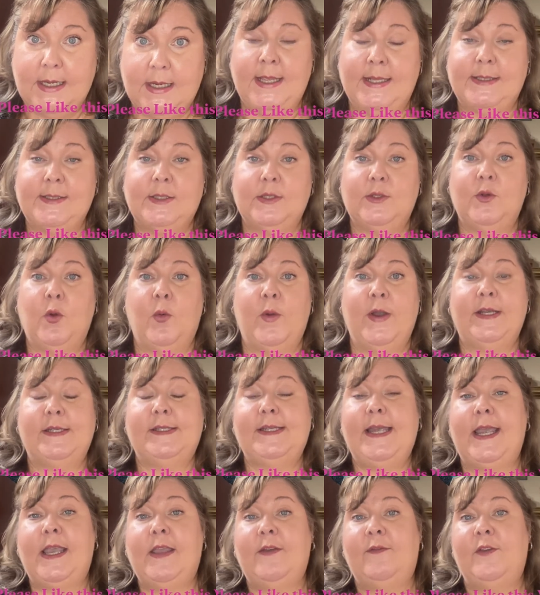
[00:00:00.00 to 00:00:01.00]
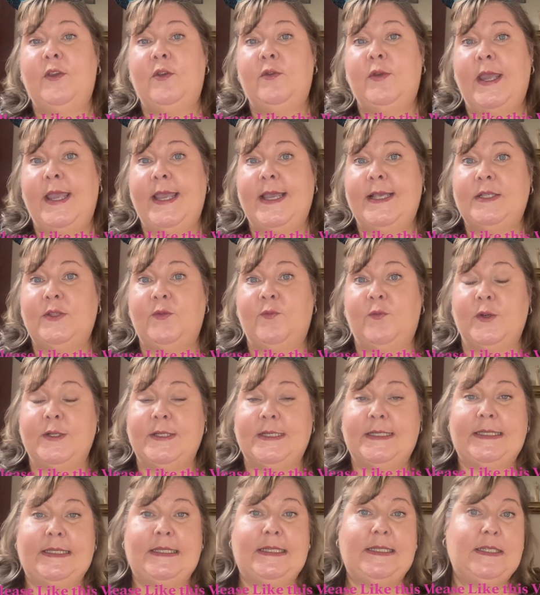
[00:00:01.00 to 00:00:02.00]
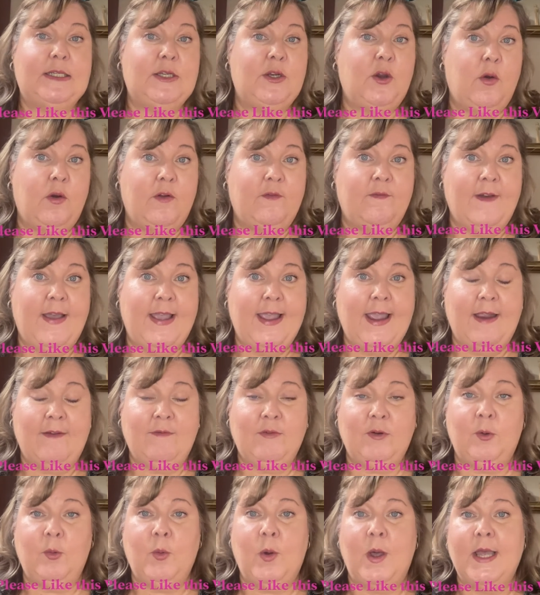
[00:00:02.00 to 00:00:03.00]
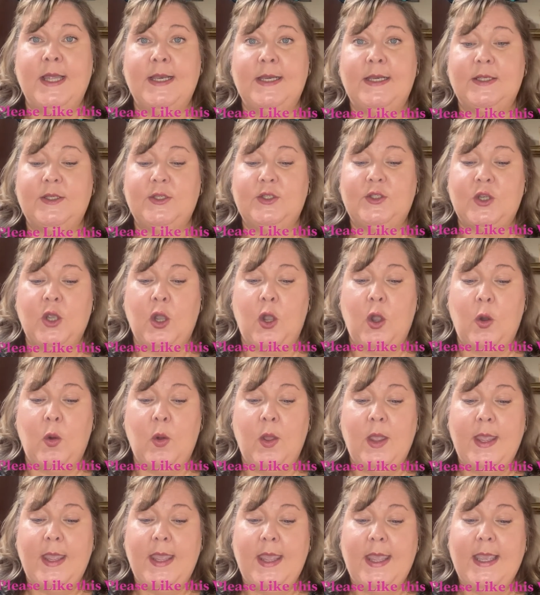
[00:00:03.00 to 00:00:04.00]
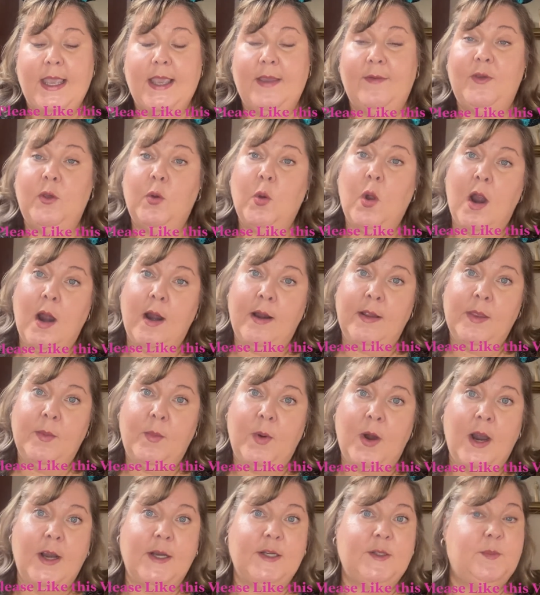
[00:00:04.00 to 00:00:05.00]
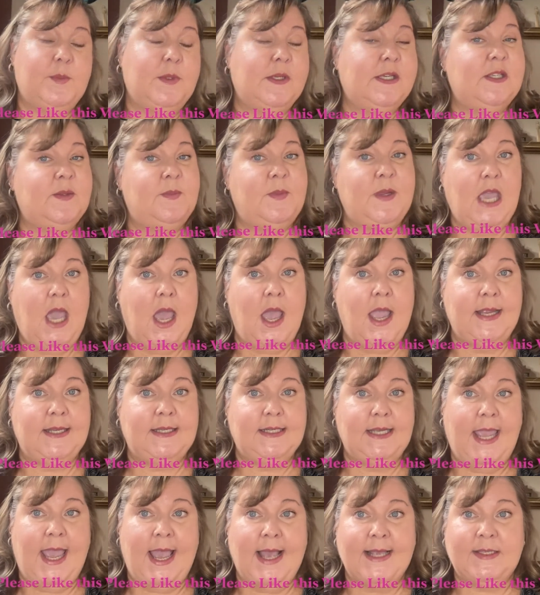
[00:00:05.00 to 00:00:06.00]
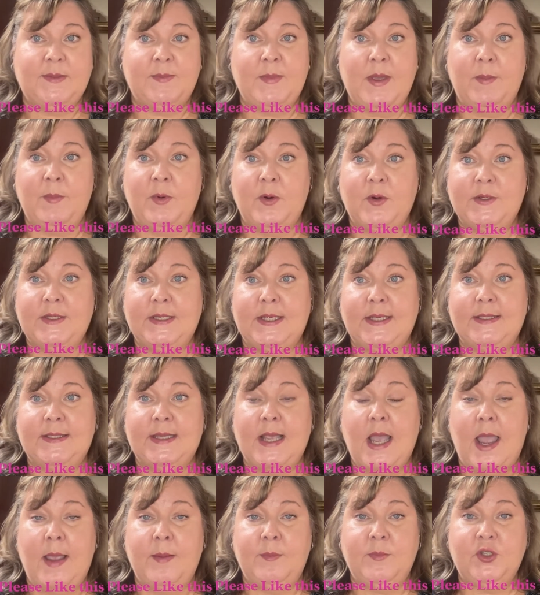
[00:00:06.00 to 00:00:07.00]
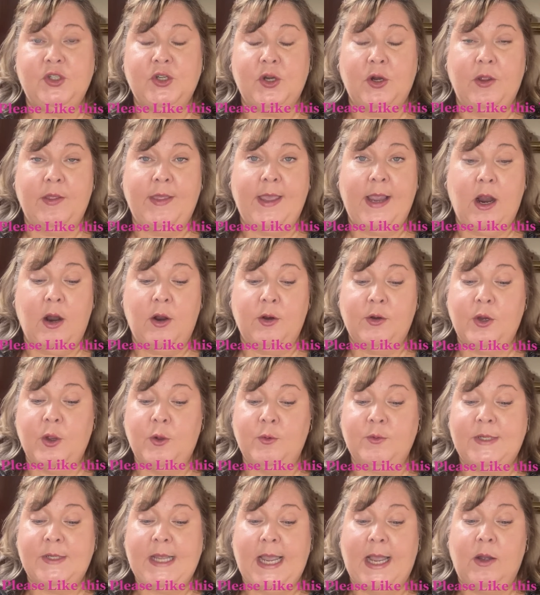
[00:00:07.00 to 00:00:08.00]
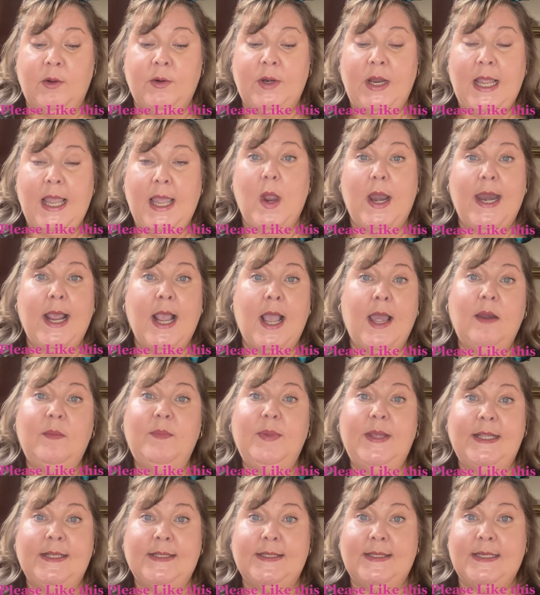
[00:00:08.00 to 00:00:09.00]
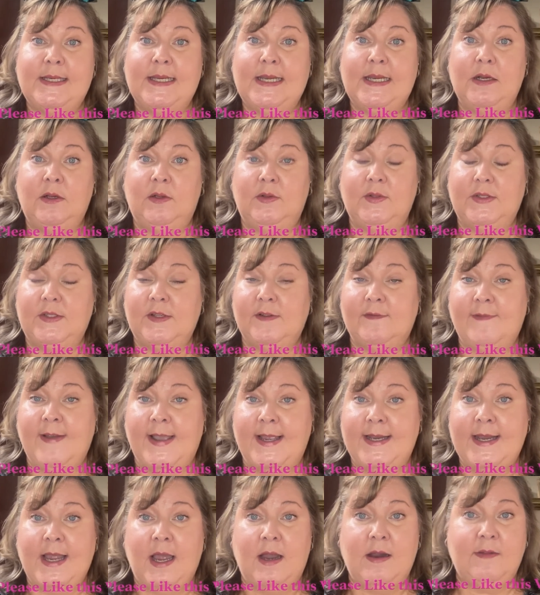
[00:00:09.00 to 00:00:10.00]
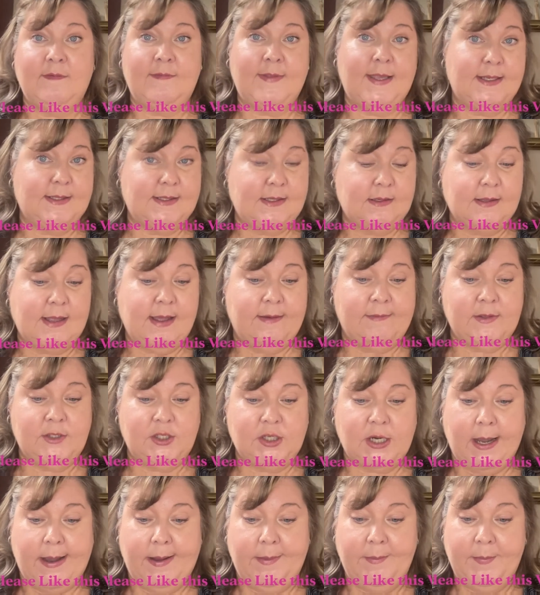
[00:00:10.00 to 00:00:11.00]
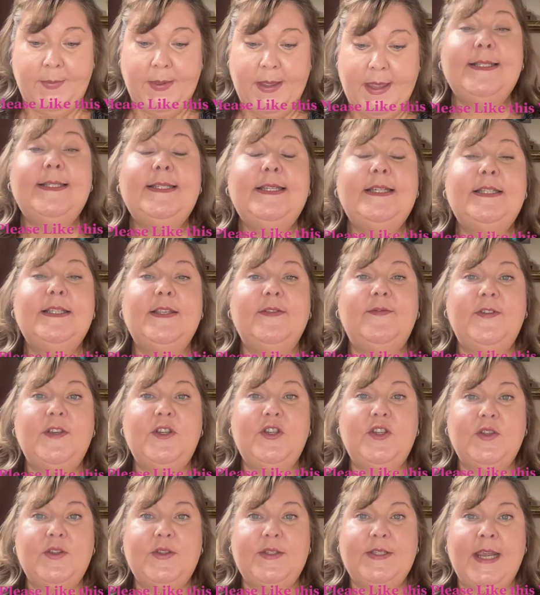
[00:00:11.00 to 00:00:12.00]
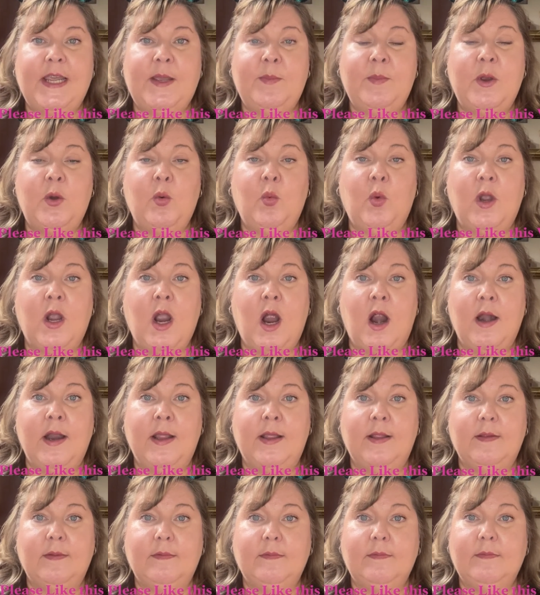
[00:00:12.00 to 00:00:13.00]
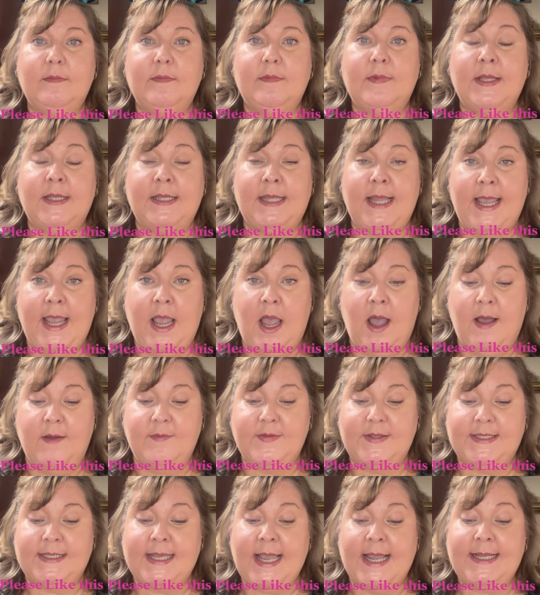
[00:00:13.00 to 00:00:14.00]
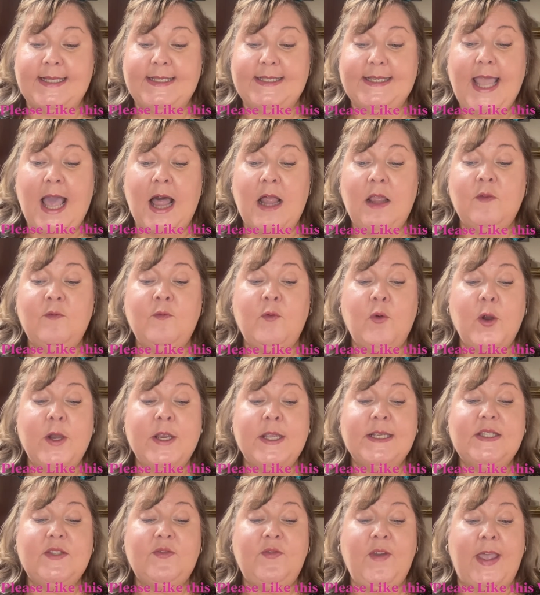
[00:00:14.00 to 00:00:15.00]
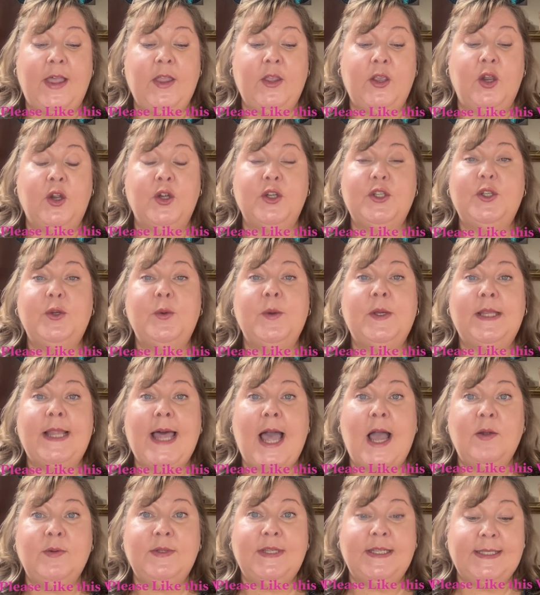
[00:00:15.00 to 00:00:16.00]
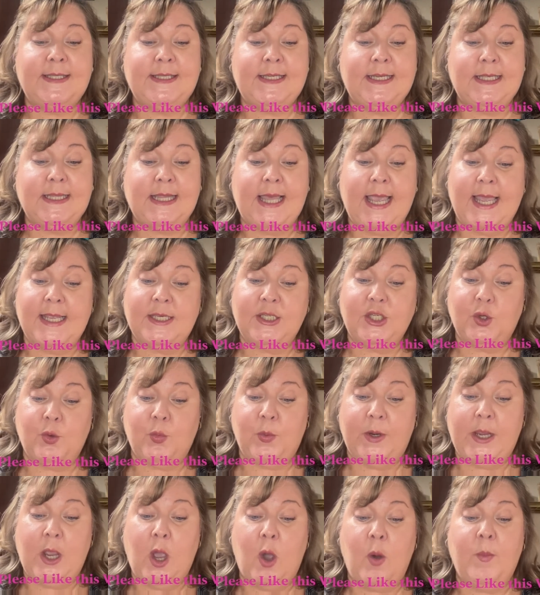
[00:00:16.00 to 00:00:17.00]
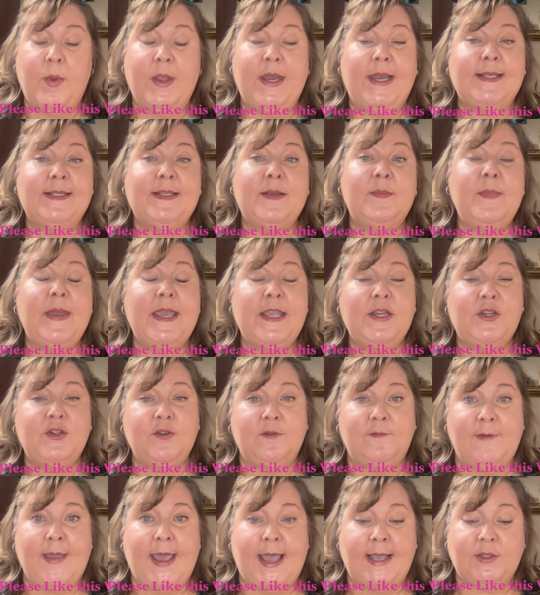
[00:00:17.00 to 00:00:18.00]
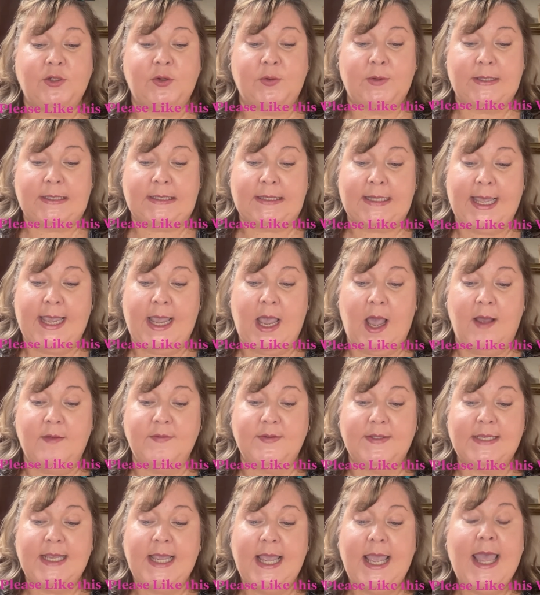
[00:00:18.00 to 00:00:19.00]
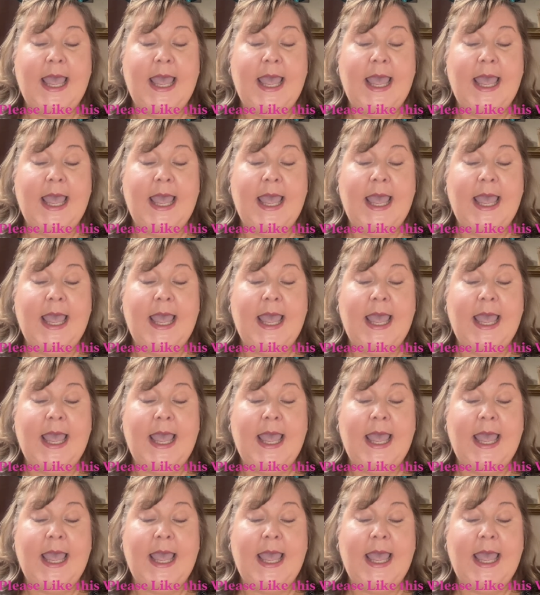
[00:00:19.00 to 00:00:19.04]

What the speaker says: It's going to take a few days for Disney to notify everyone. So if you are in the parks, please be kind to cast members, as I'm sure they are no doubt waiting on pins and needles to find out if they still have a job. Disney's official statement regarding the layoffs cites California's failure to allow Disneyland to reopen as a major factor in the layoffs.